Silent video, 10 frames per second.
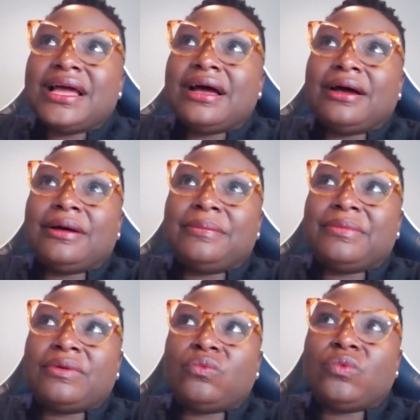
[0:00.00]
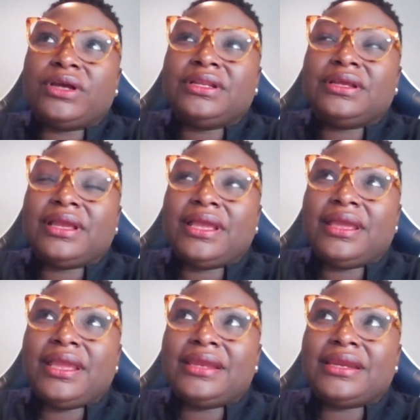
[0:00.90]
And
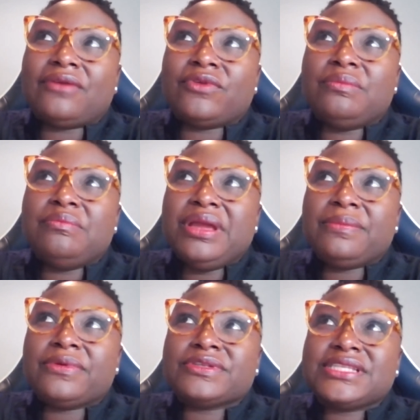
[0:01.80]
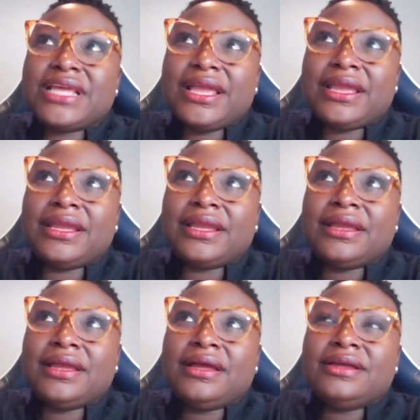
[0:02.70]
I remember saying
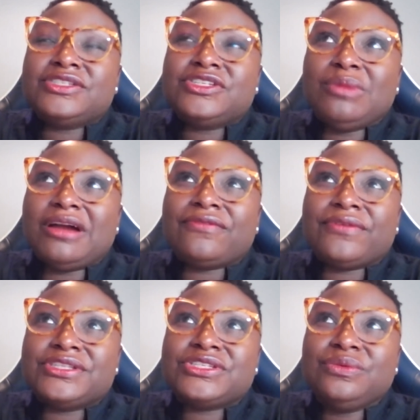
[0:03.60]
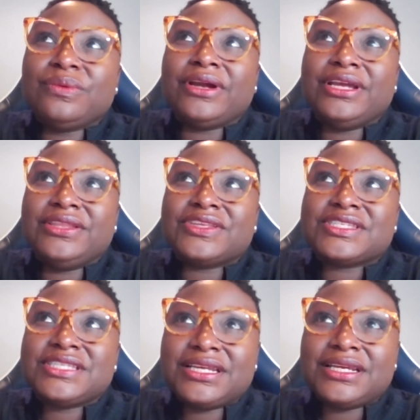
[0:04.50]
to my friends who were in the
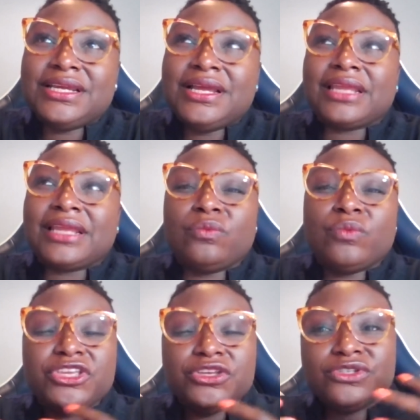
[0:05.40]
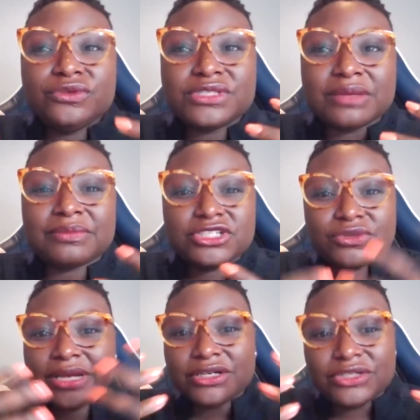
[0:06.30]
city, like, when you do something,
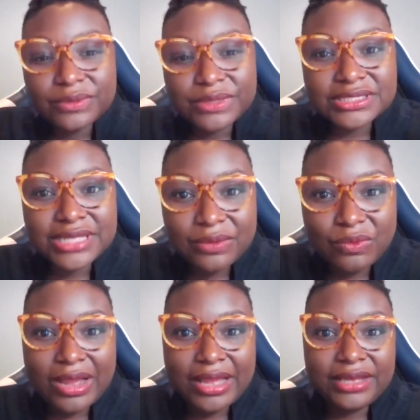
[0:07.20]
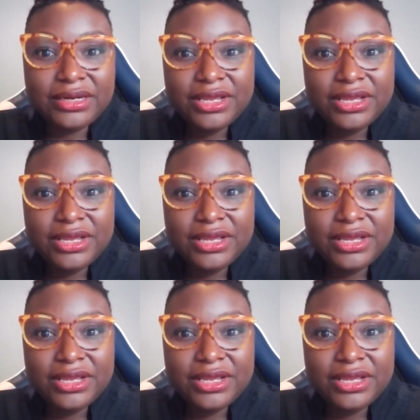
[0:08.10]
try to do it statewide.